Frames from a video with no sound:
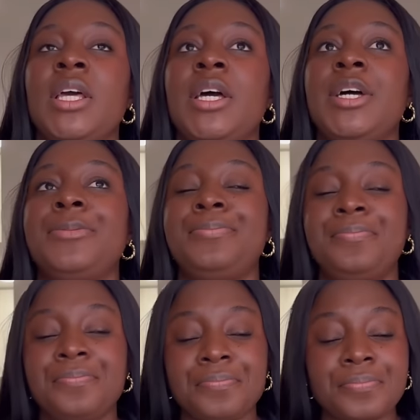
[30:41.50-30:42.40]

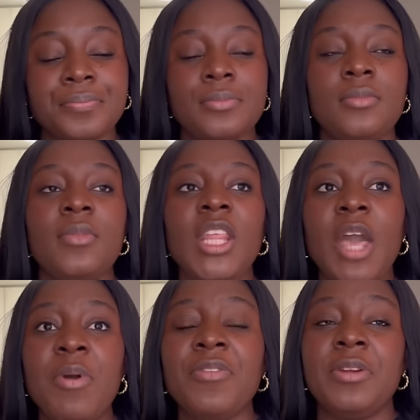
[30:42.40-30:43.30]
Um,
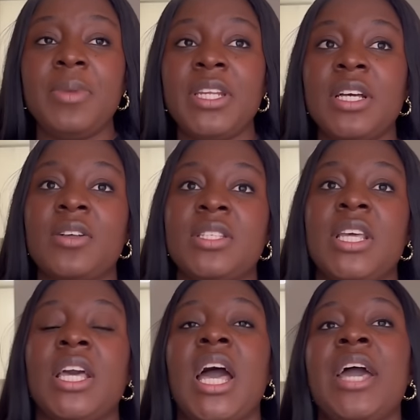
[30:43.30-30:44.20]
I went for the medicals
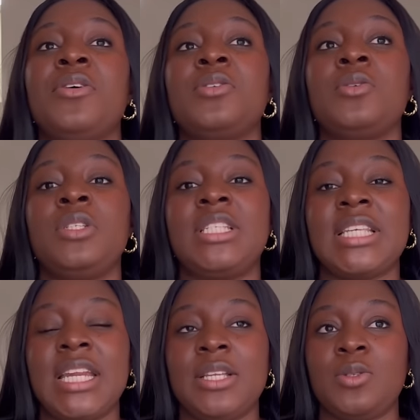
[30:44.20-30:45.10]
there. I also
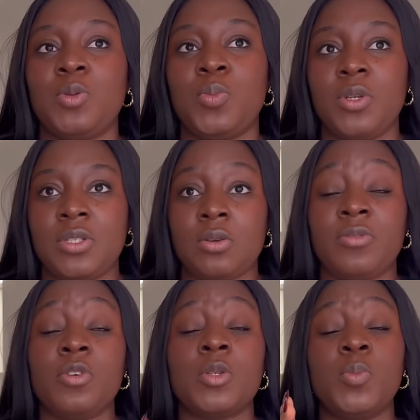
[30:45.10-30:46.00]
decided to do police.
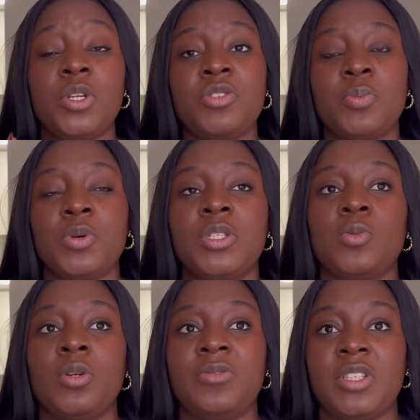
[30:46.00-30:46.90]
Of course, police report is
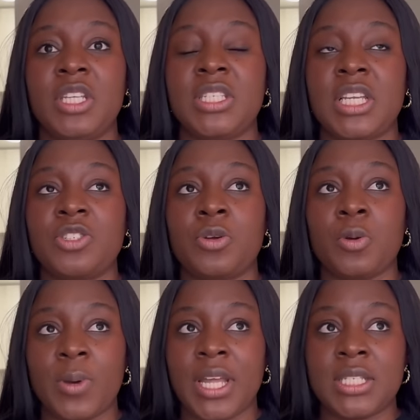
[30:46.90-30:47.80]
one of the things that you're
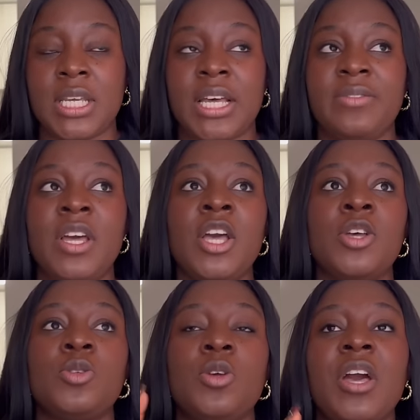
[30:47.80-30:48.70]
required to have.
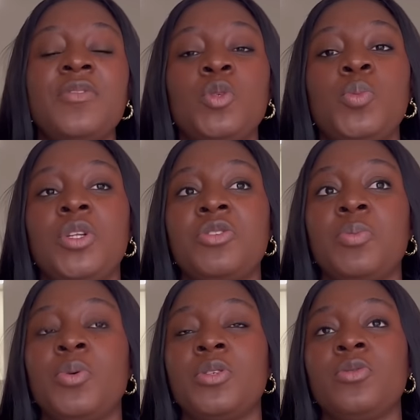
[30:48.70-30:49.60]
So you have to do police
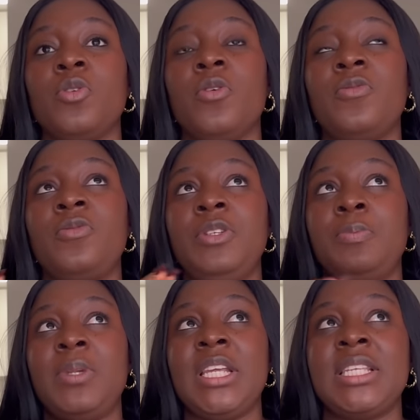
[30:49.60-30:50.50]
reports of the
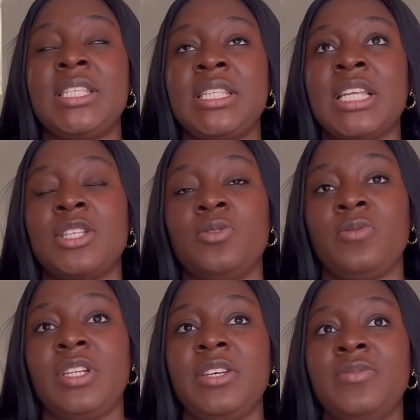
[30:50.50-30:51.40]
places that
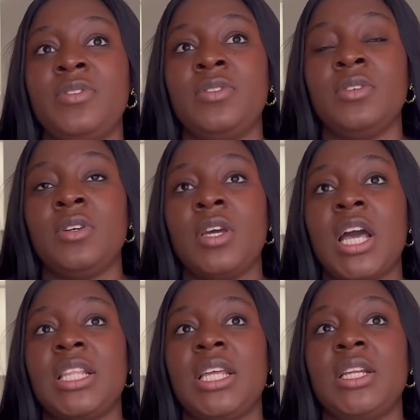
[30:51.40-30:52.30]
you've lived
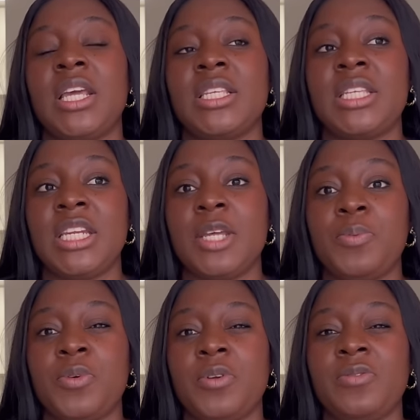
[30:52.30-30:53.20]
at an extended
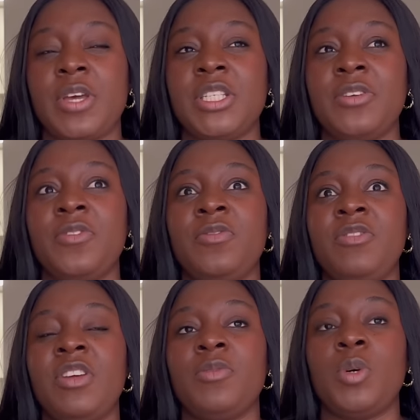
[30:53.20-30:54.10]
period of time. I think if you've
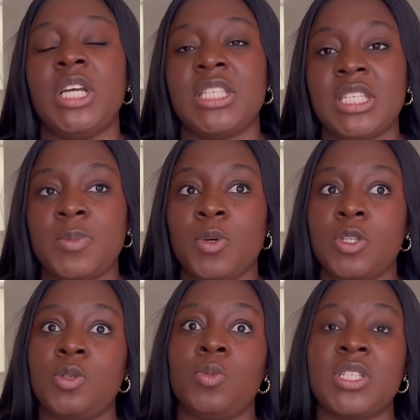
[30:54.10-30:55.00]
lived there for more than six
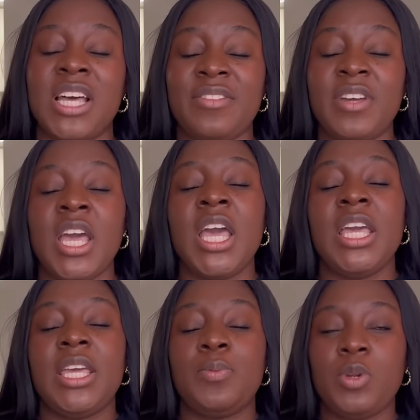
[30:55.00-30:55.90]
months, you must have
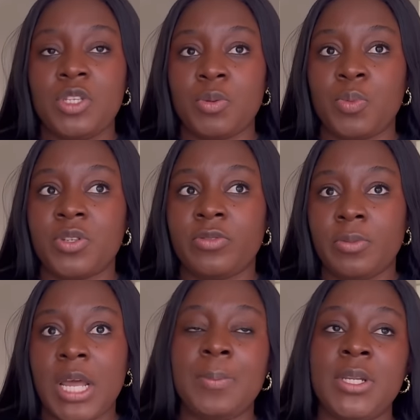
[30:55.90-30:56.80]
a police report
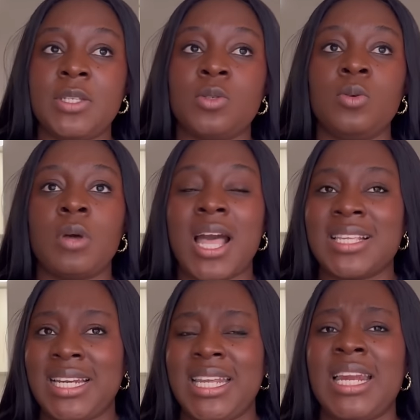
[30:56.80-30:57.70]
from that place. So as
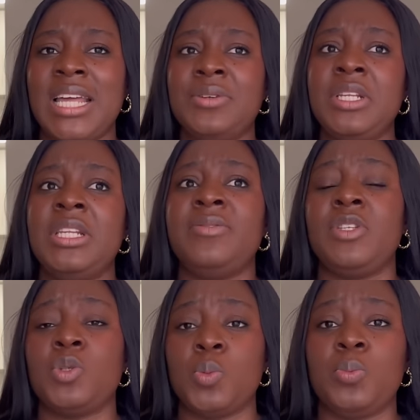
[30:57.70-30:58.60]
I then, I'd only lived
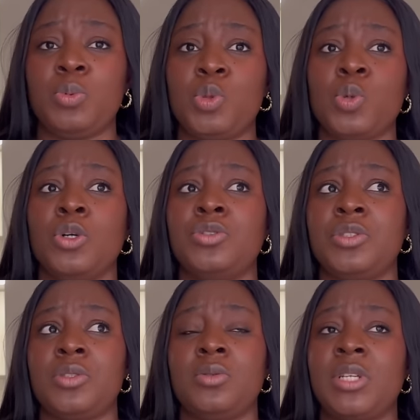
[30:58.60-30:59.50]
in two, two
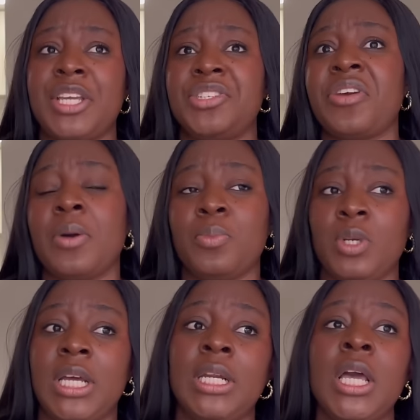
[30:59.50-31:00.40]
countries, so Nigeria and
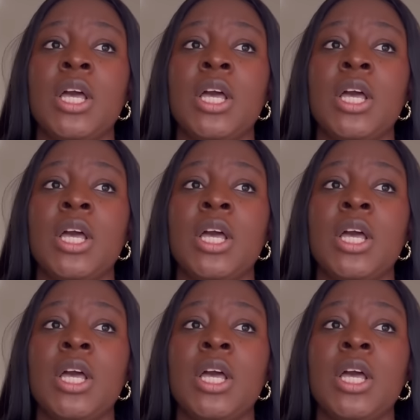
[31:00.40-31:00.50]
Poland.